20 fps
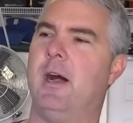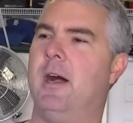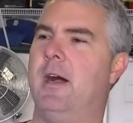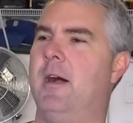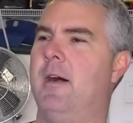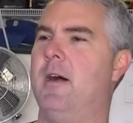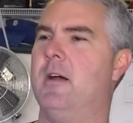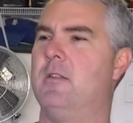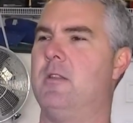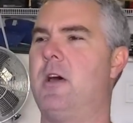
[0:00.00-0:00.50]

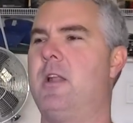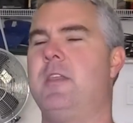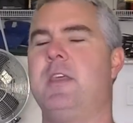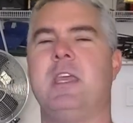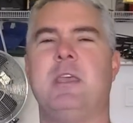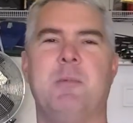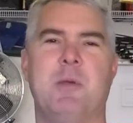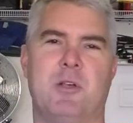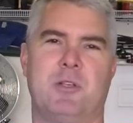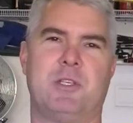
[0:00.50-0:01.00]
A lot of
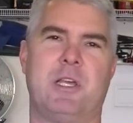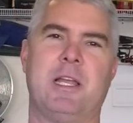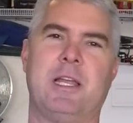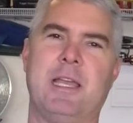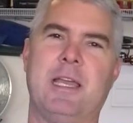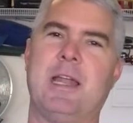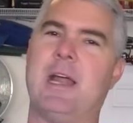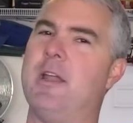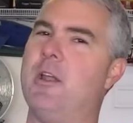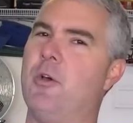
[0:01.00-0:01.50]
the emails I
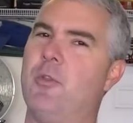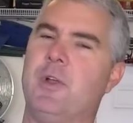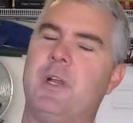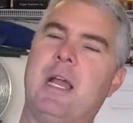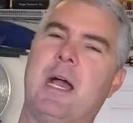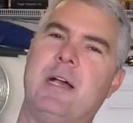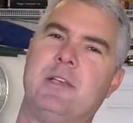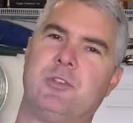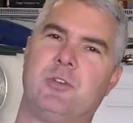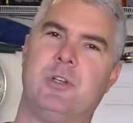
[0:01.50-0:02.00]
get, I know the
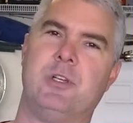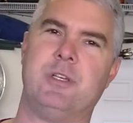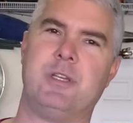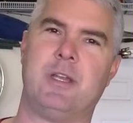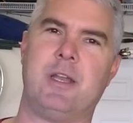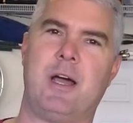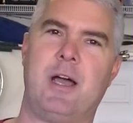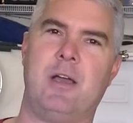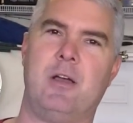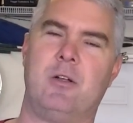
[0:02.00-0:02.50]
guys are in
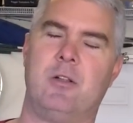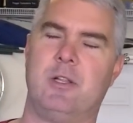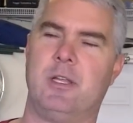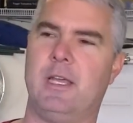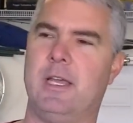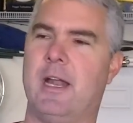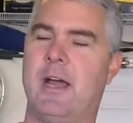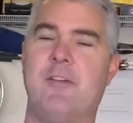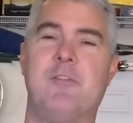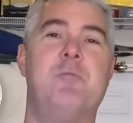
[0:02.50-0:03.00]
denial,
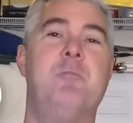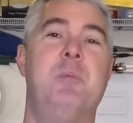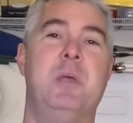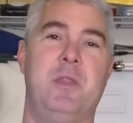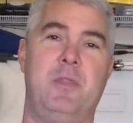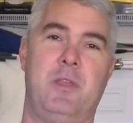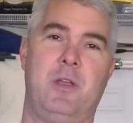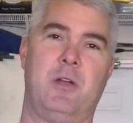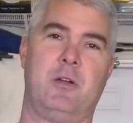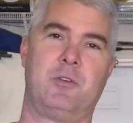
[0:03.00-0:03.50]
and I've
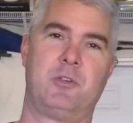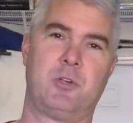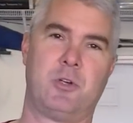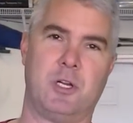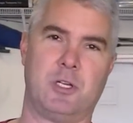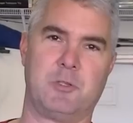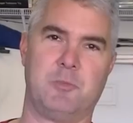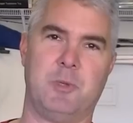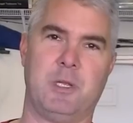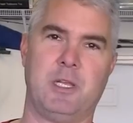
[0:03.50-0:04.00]
been there,
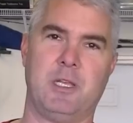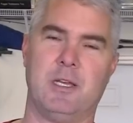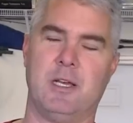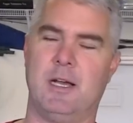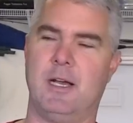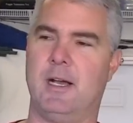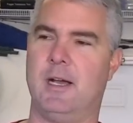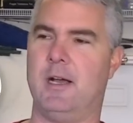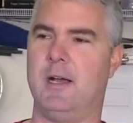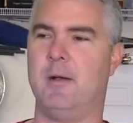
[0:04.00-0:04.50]
trust me.
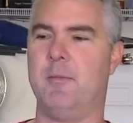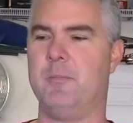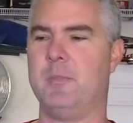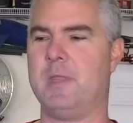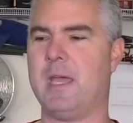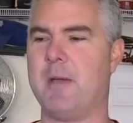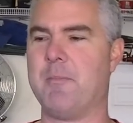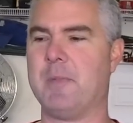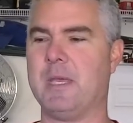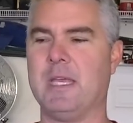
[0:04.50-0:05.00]

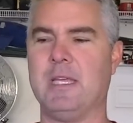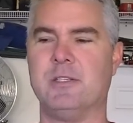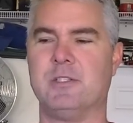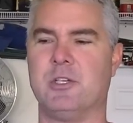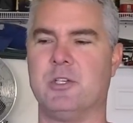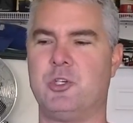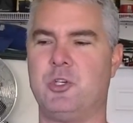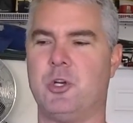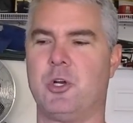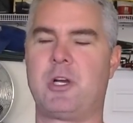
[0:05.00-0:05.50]
That
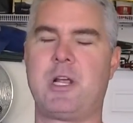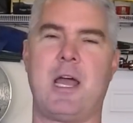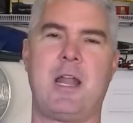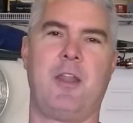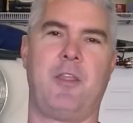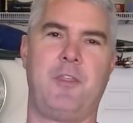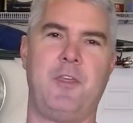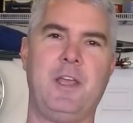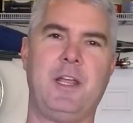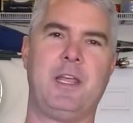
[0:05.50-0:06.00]
means that you're
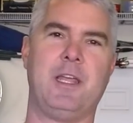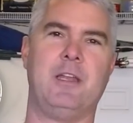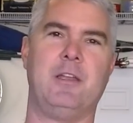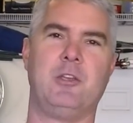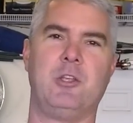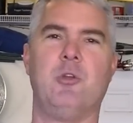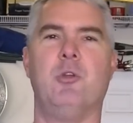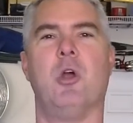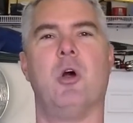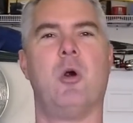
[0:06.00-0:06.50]
kind of
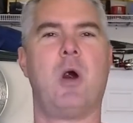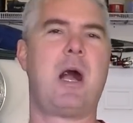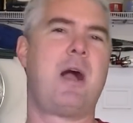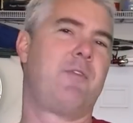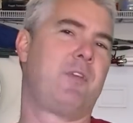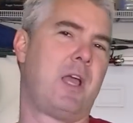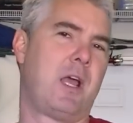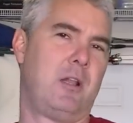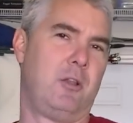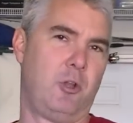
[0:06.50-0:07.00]
thinking, you know,
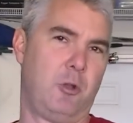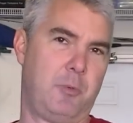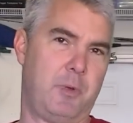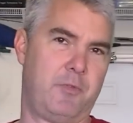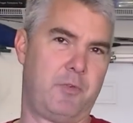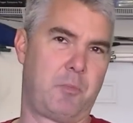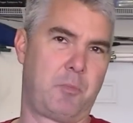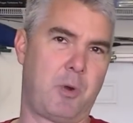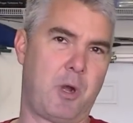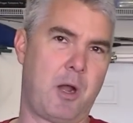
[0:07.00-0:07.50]
I've got a little
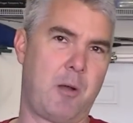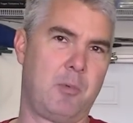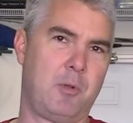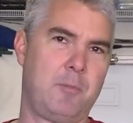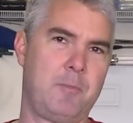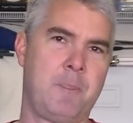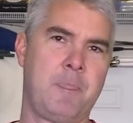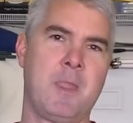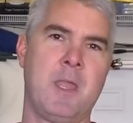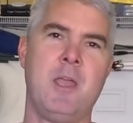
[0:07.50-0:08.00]
bit of a
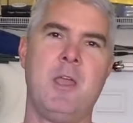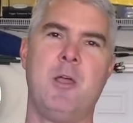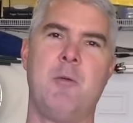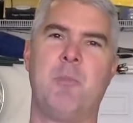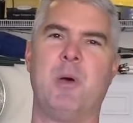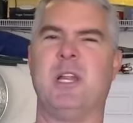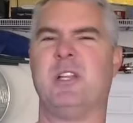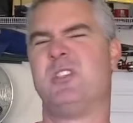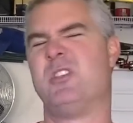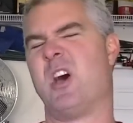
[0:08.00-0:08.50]
problem,
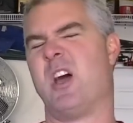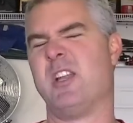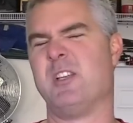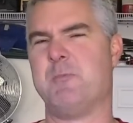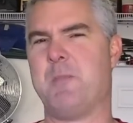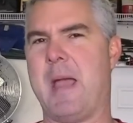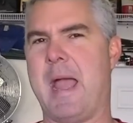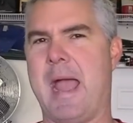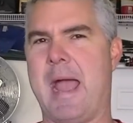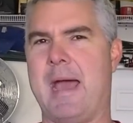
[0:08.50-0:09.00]
but it's not
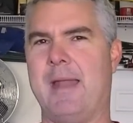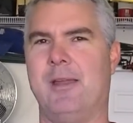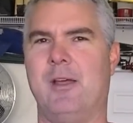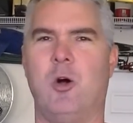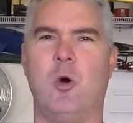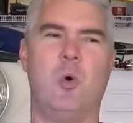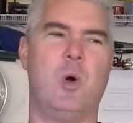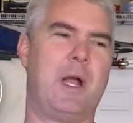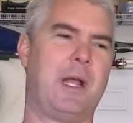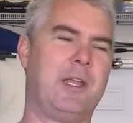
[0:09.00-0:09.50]
as bad.
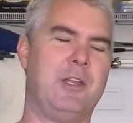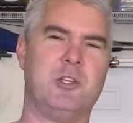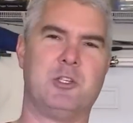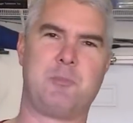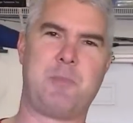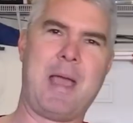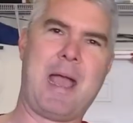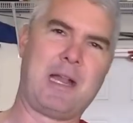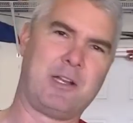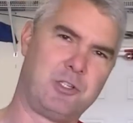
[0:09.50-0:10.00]
Oh, I can
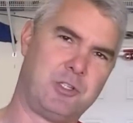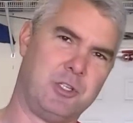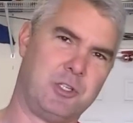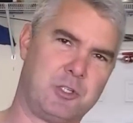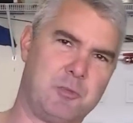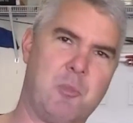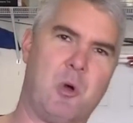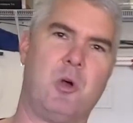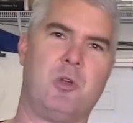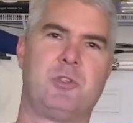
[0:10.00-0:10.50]
just patch
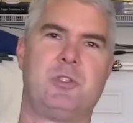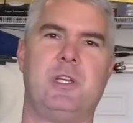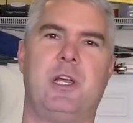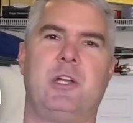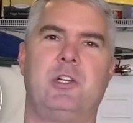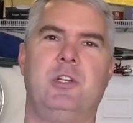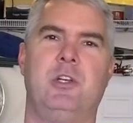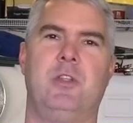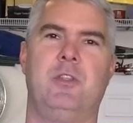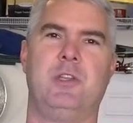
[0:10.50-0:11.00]
this small
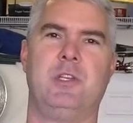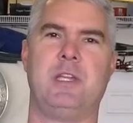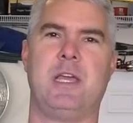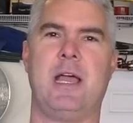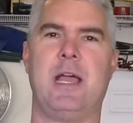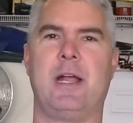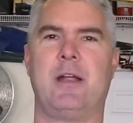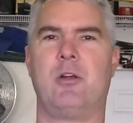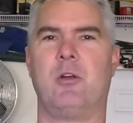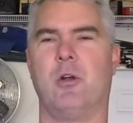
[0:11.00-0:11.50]
section of the
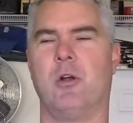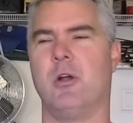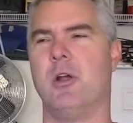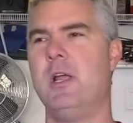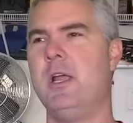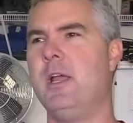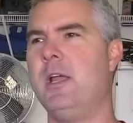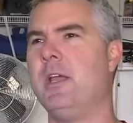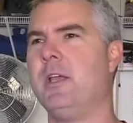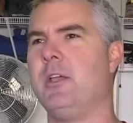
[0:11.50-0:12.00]
deck,
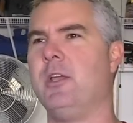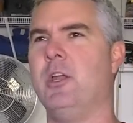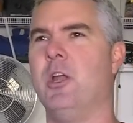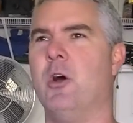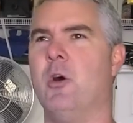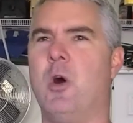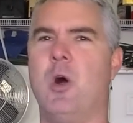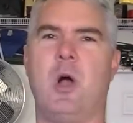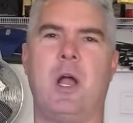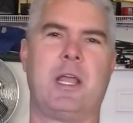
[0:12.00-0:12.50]
or, you
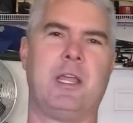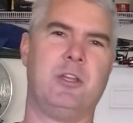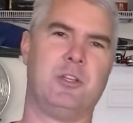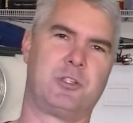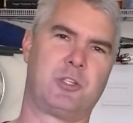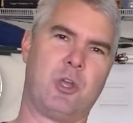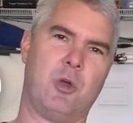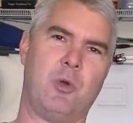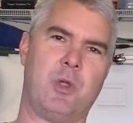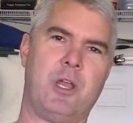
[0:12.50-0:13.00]
know, oh, I can
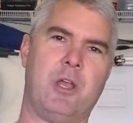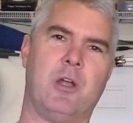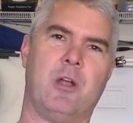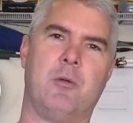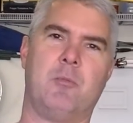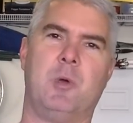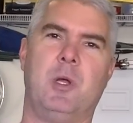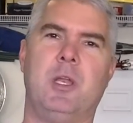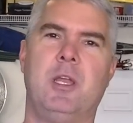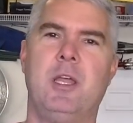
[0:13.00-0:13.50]
just go
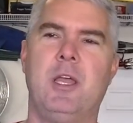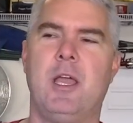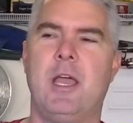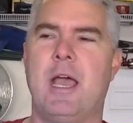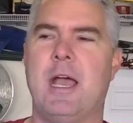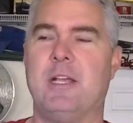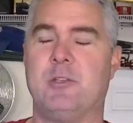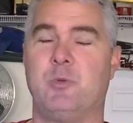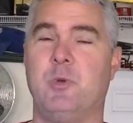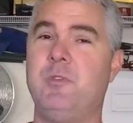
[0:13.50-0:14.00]
here. But
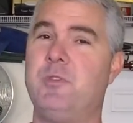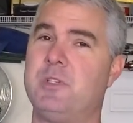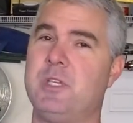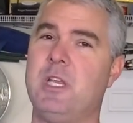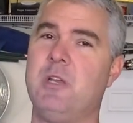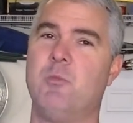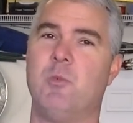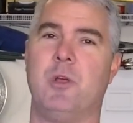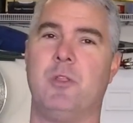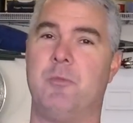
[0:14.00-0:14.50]
as we've
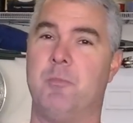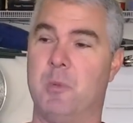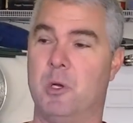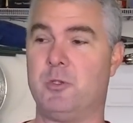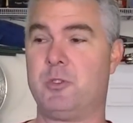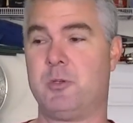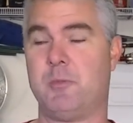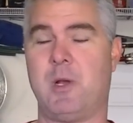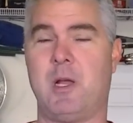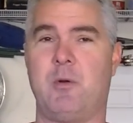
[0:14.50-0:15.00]
seen with
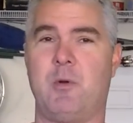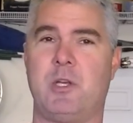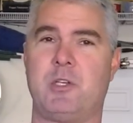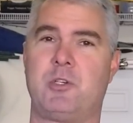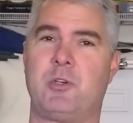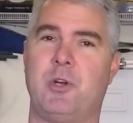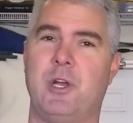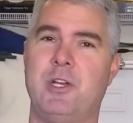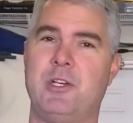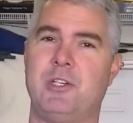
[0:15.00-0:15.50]
most of my
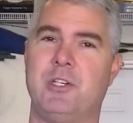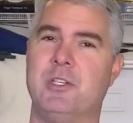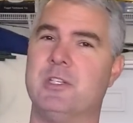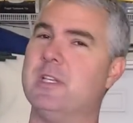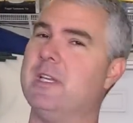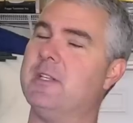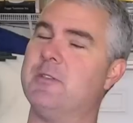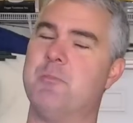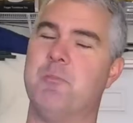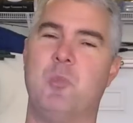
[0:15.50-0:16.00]

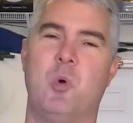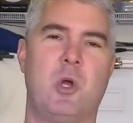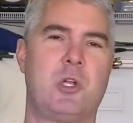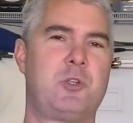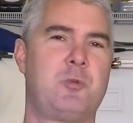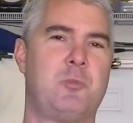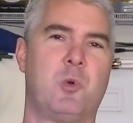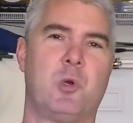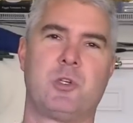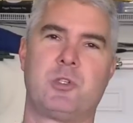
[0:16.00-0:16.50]
restorations, it's
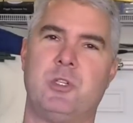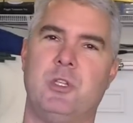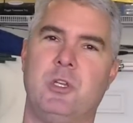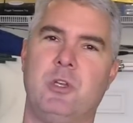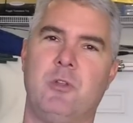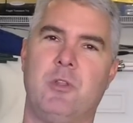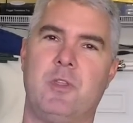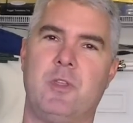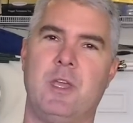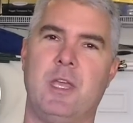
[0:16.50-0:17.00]
much worse
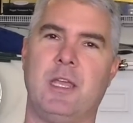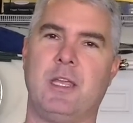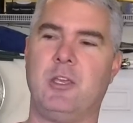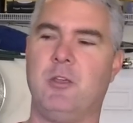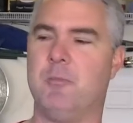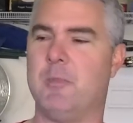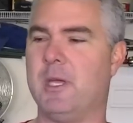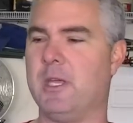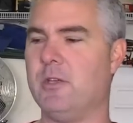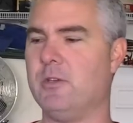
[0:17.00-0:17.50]
than you
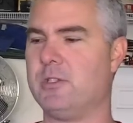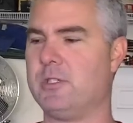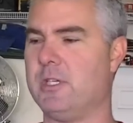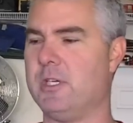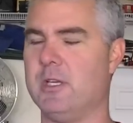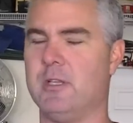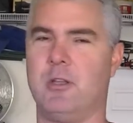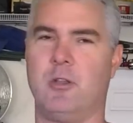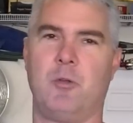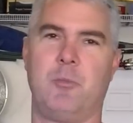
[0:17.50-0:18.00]
think. You
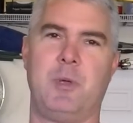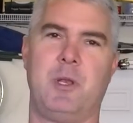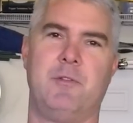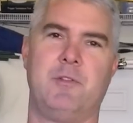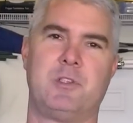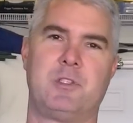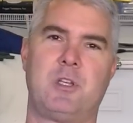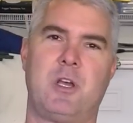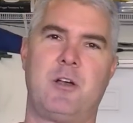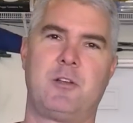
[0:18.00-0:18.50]
see a little bit
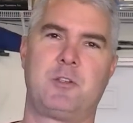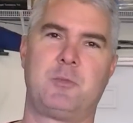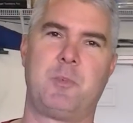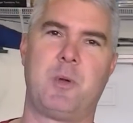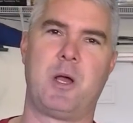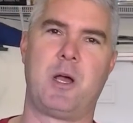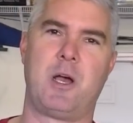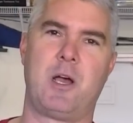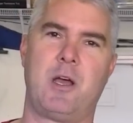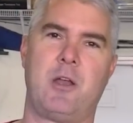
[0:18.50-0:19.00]
of a soft
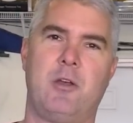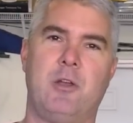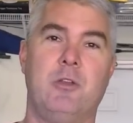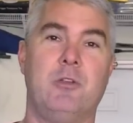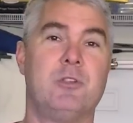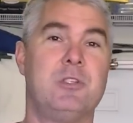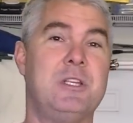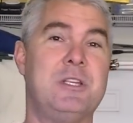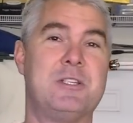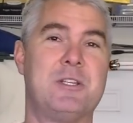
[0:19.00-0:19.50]
spot, or
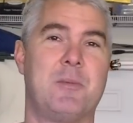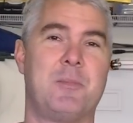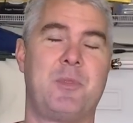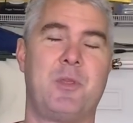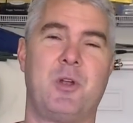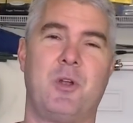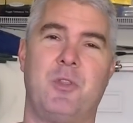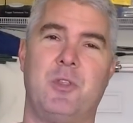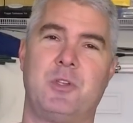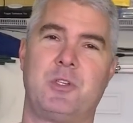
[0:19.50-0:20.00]
you see
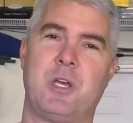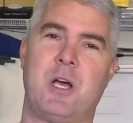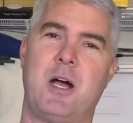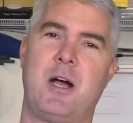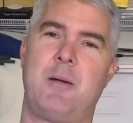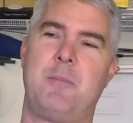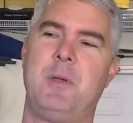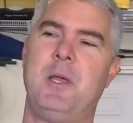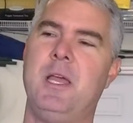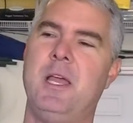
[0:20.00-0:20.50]
something on the
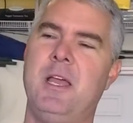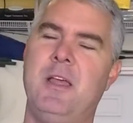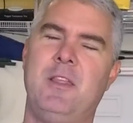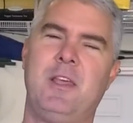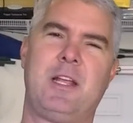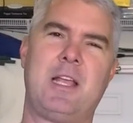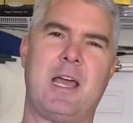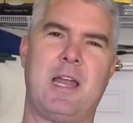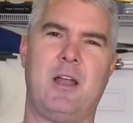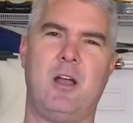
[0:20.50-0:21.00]
top.
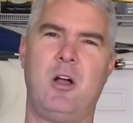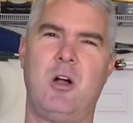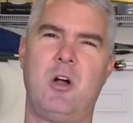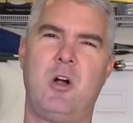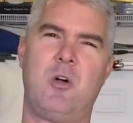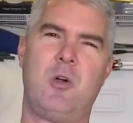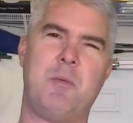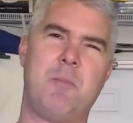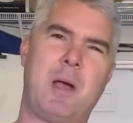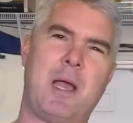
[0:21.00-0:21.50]
You kind of,
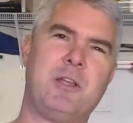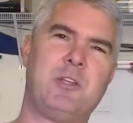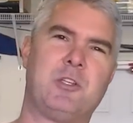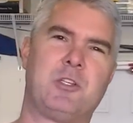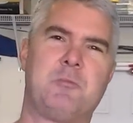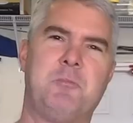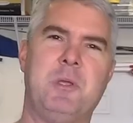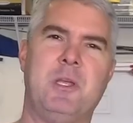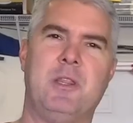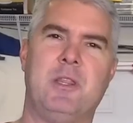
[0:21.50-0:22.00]
oh, it might
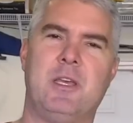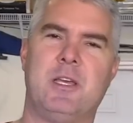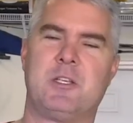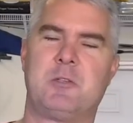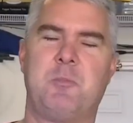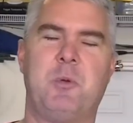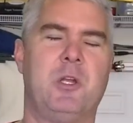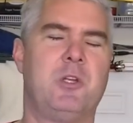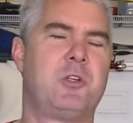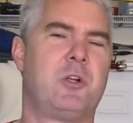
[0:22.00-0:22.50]
just be
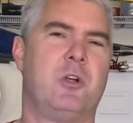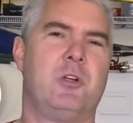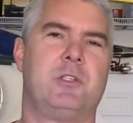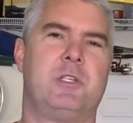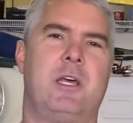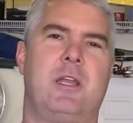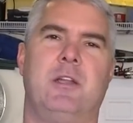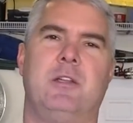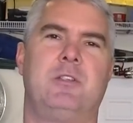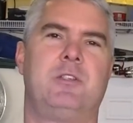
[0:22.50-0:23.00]
this, but it
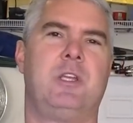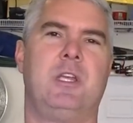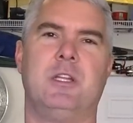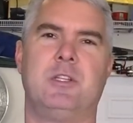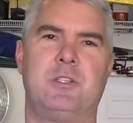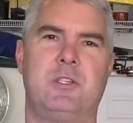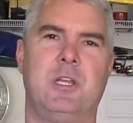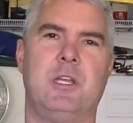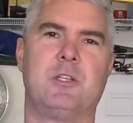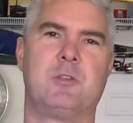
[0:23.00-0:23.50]
turns out
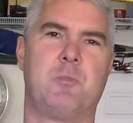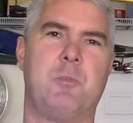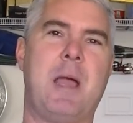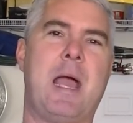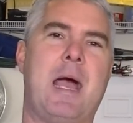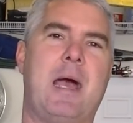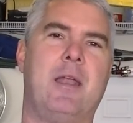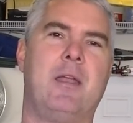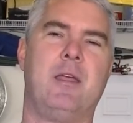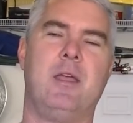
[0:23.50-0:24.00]
it's
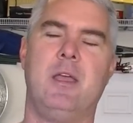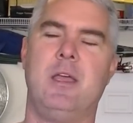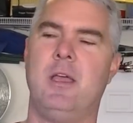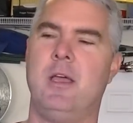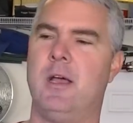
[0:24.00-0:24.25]
bad.